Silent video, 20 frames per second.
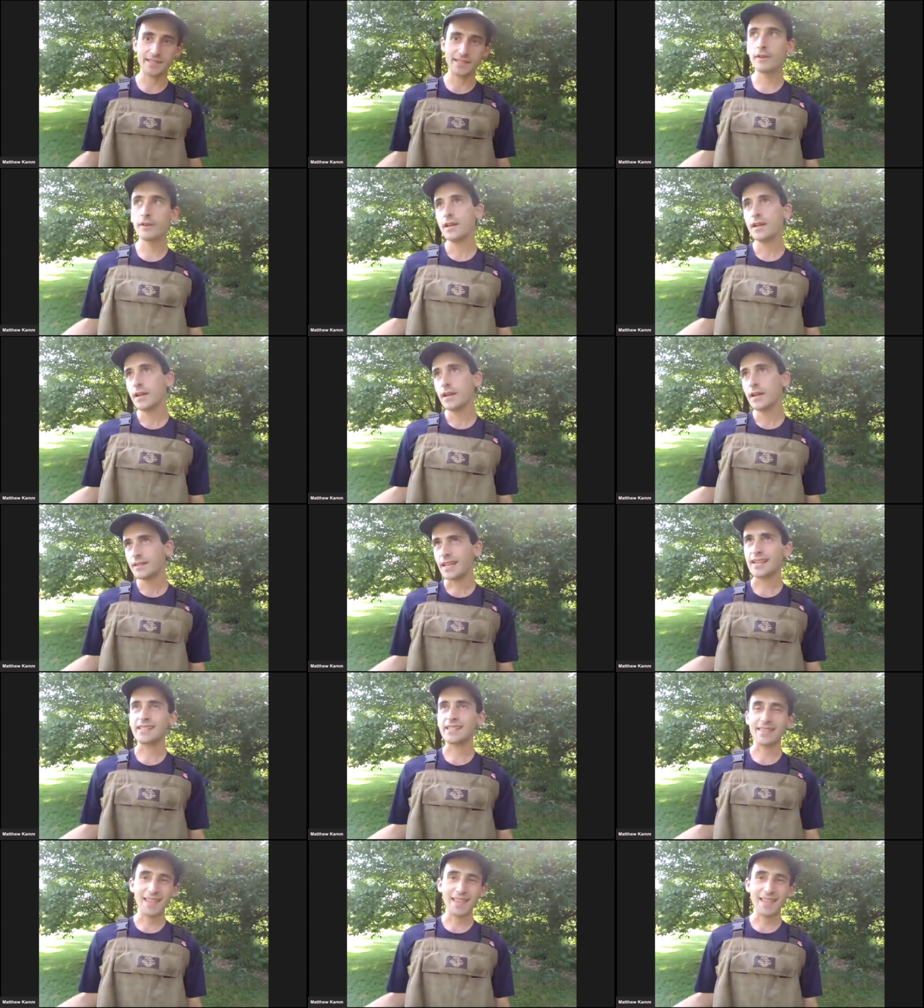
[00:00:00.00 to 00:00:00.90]
takes, I
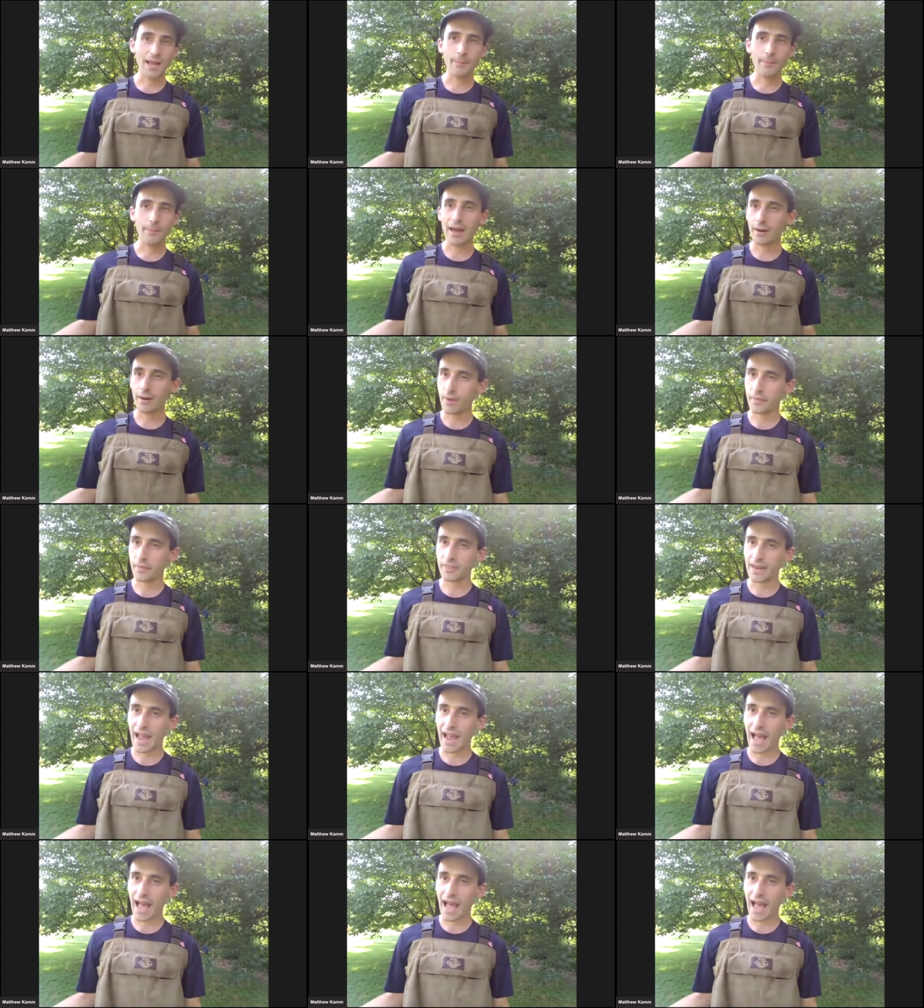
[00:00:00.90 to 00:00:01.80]
think, about a month and a
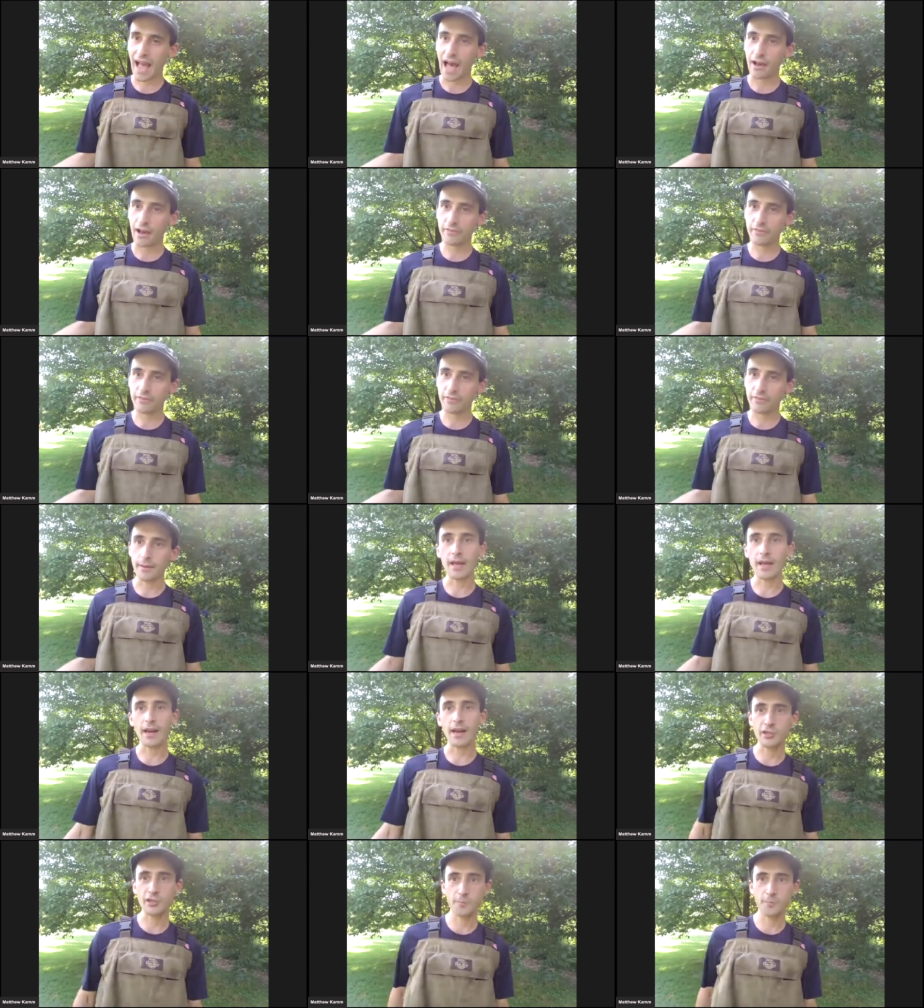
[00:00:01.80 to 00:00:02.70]
half. I'm not 100%
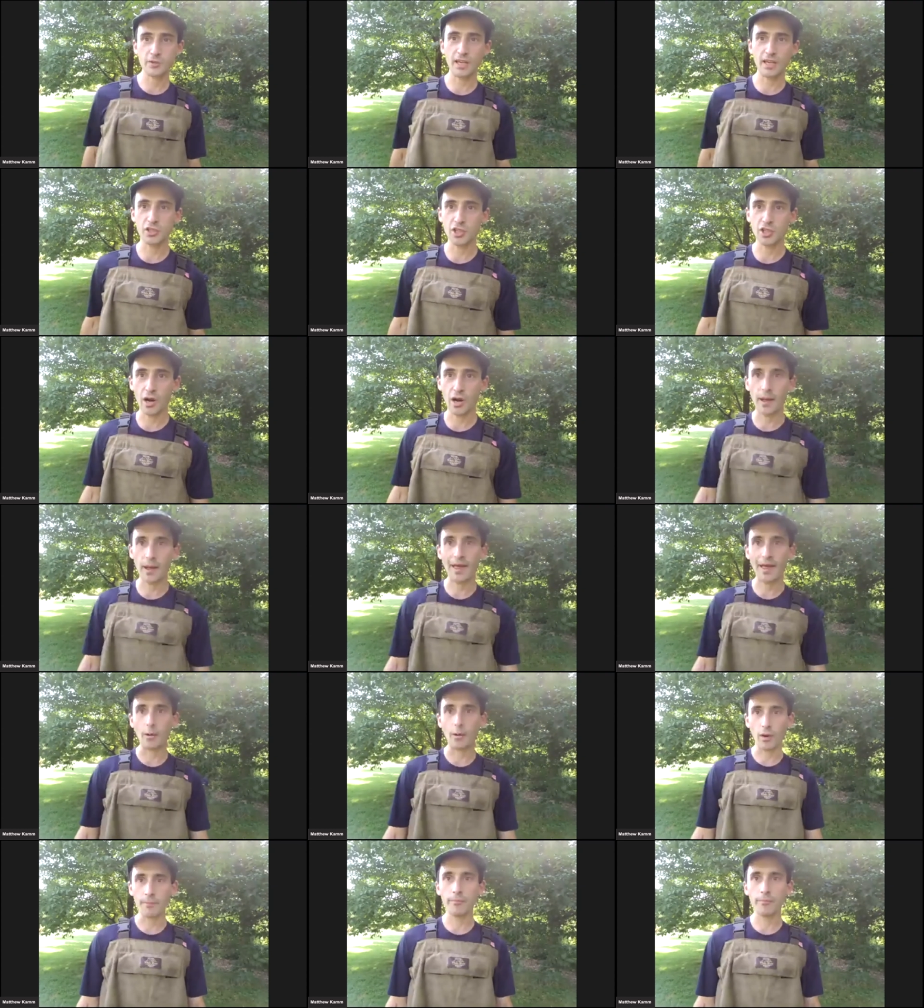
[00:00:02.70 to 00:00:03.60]
sure on that one,
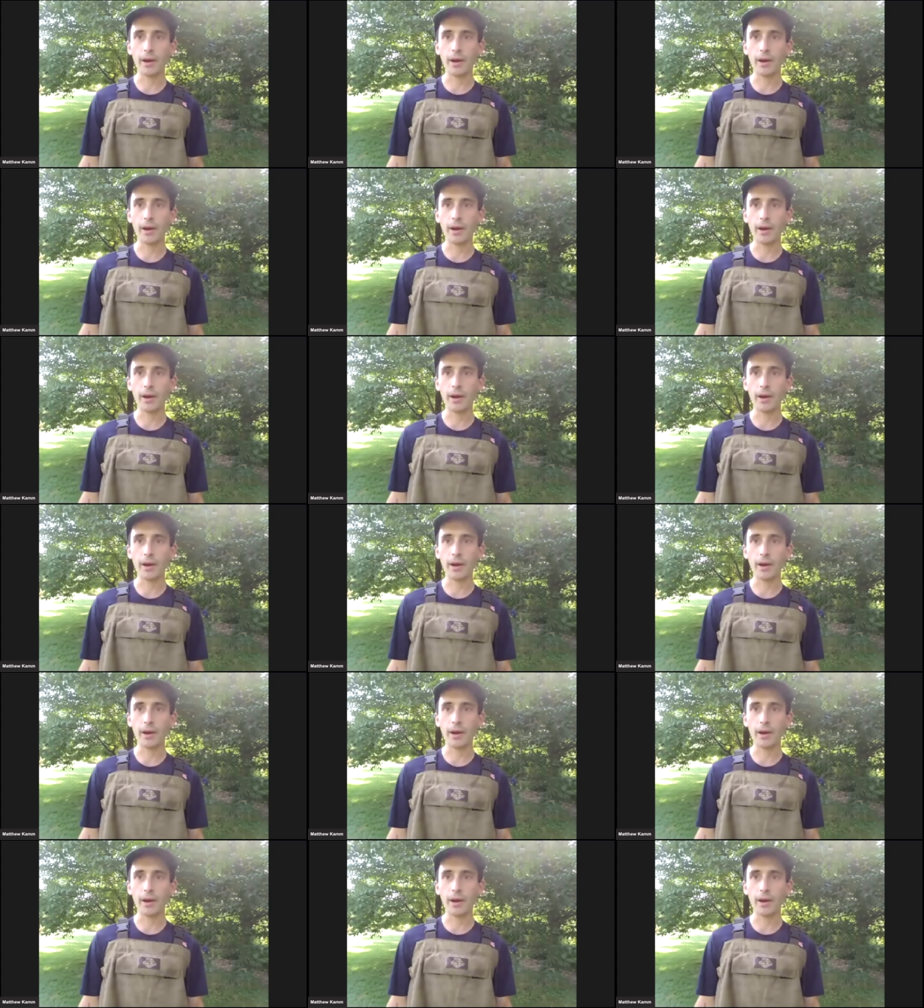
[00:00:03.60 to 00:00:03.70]
but